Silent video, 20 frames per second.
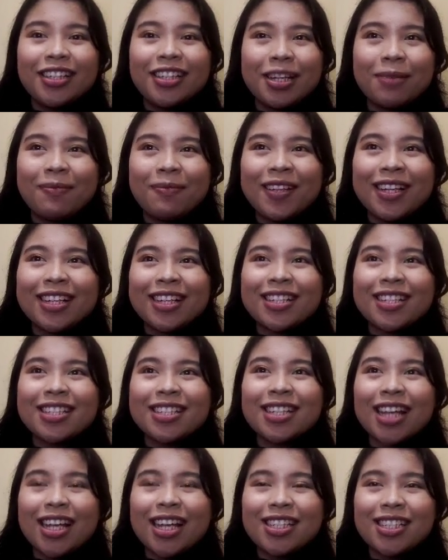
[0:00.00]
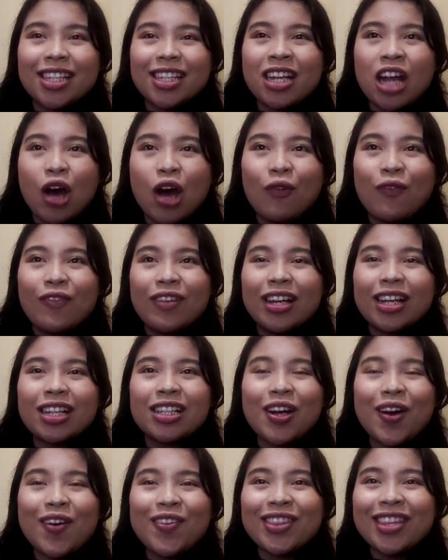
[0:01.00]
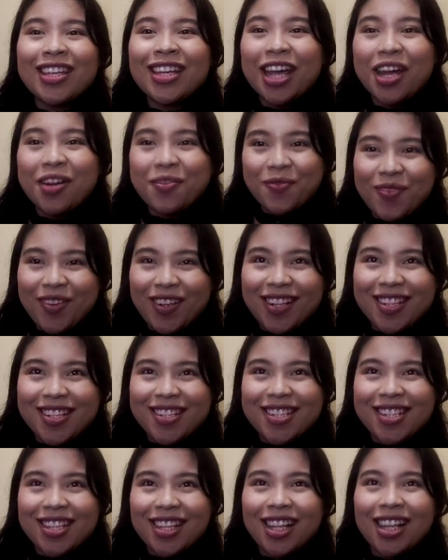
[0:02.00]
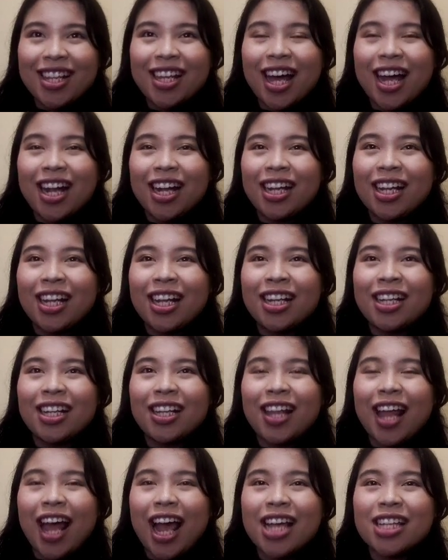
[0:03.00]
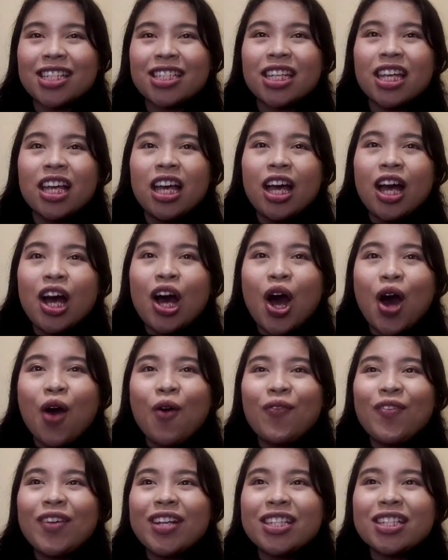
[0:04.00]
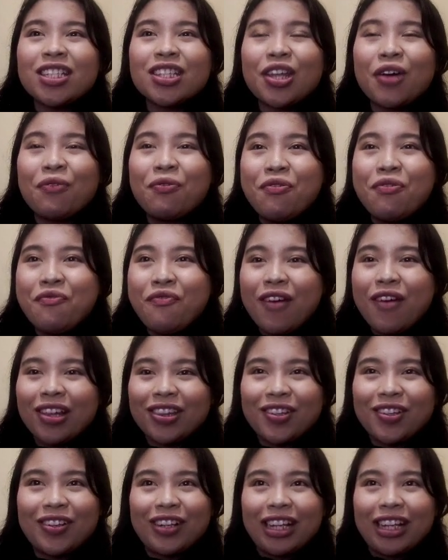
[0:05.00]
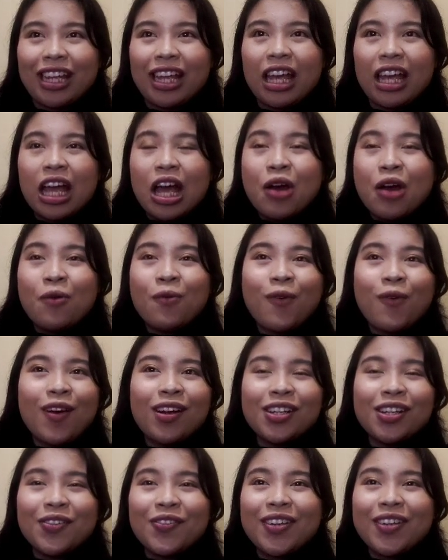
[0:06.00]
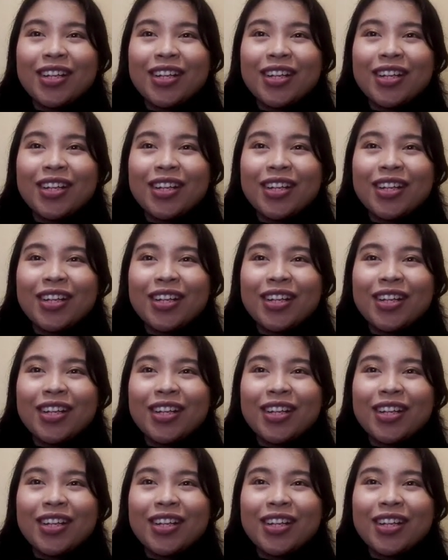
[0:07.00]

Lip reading: namely a discussion of the accounting and financial analysis of this tofu factory. For the